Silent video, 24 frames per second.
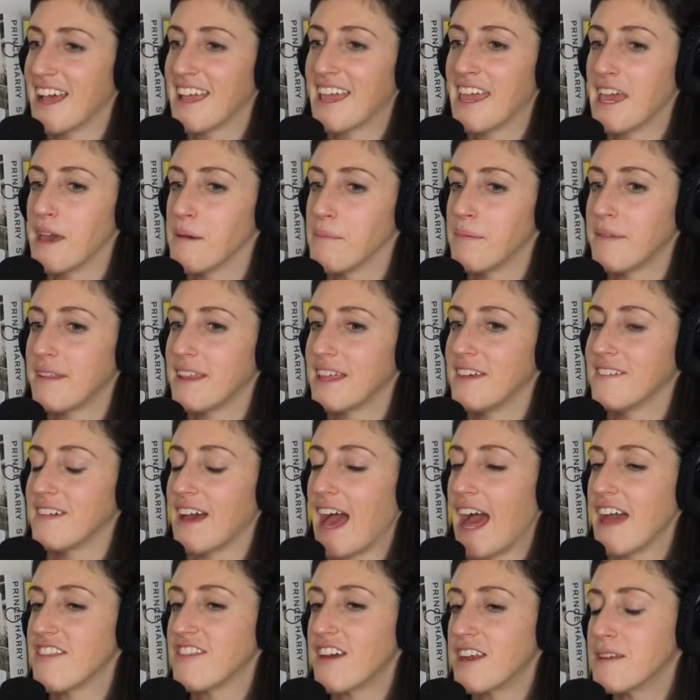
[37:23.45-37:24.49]
I can't believe
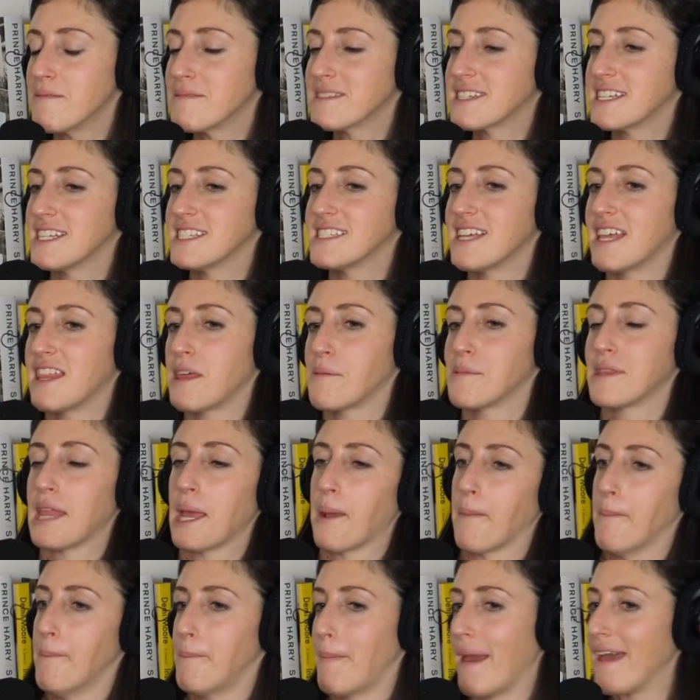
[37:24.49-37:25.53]
it. I thought he was going to say they would
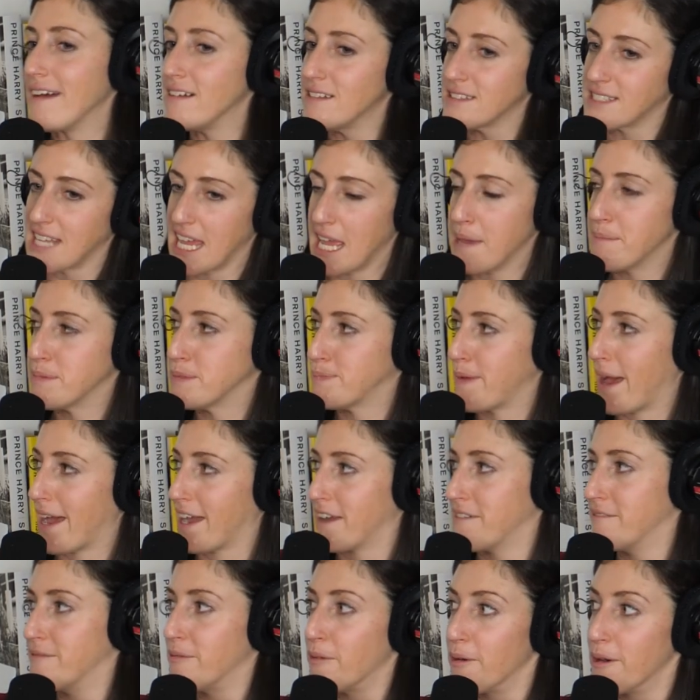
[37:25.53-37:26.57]
like mail tapes
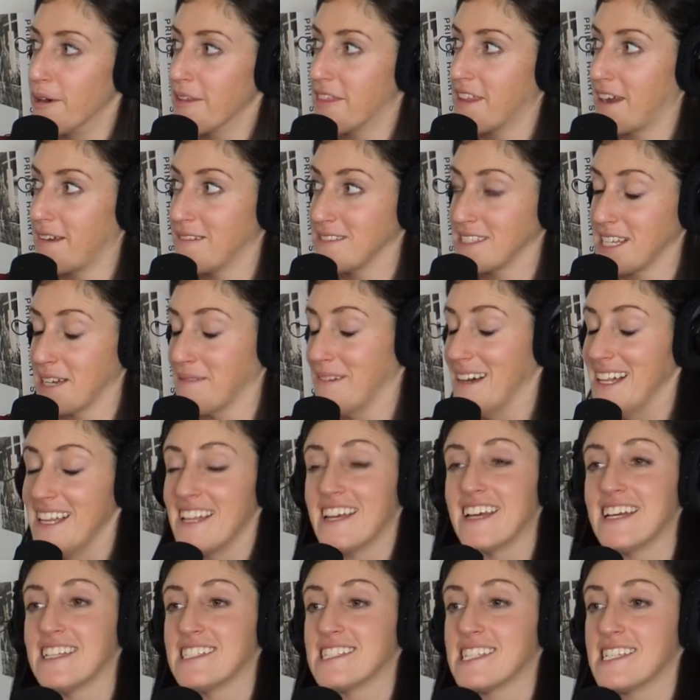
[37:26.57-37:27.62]
back and forth. And I was like, well,
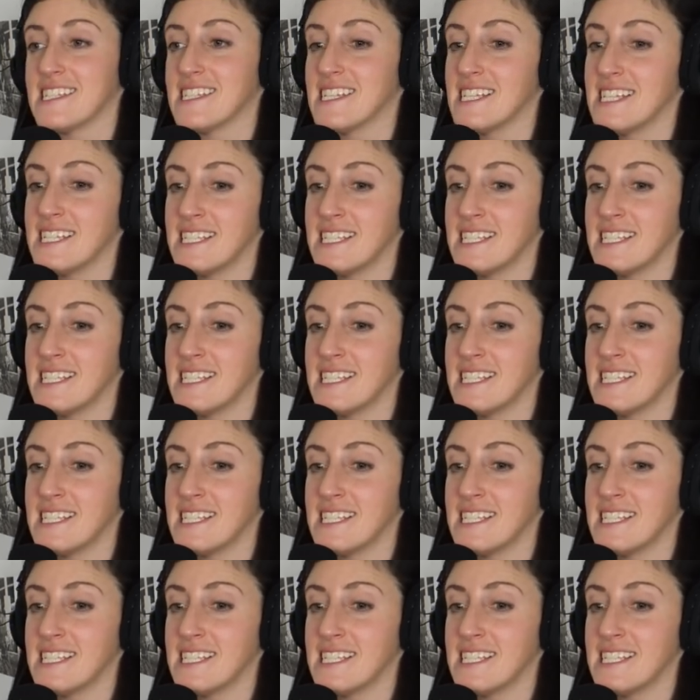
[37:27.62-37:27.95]
I guess this